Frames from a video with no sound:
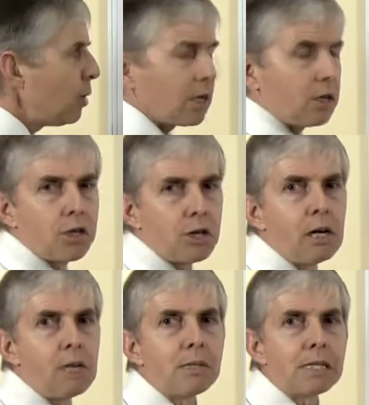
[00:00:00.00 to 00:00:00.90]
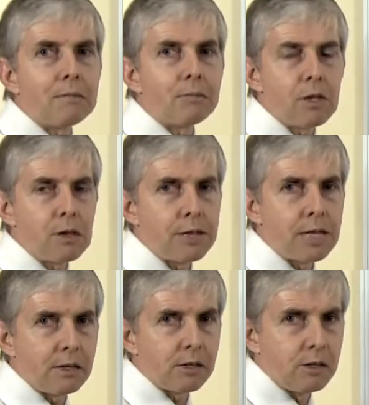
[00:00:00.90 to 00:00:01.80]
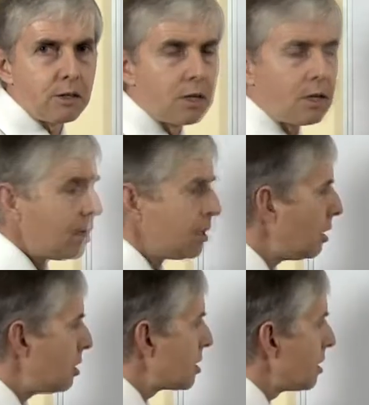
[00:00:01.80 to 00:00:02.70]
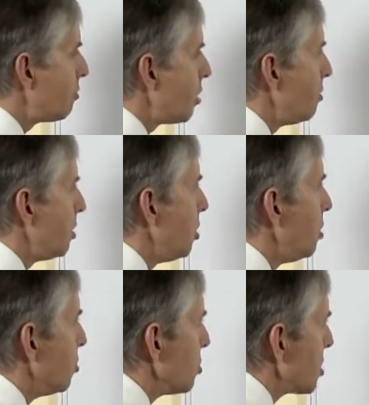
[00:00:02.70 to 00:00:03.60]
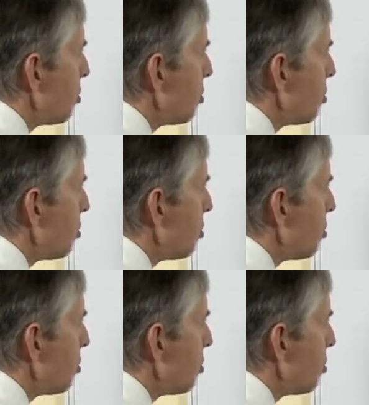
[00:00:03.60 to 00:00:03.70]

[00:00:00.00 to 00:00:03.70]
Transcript: we can show numbers up to the thousands using Roman numerals.